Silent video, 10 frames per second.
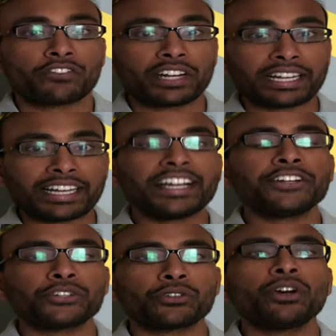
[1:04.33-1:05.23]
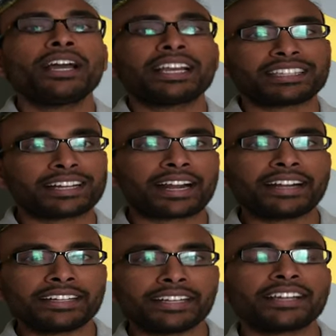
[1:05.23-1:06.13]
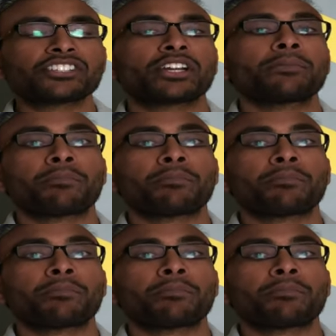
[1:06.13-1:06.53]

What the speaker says: will lead you in the right direction,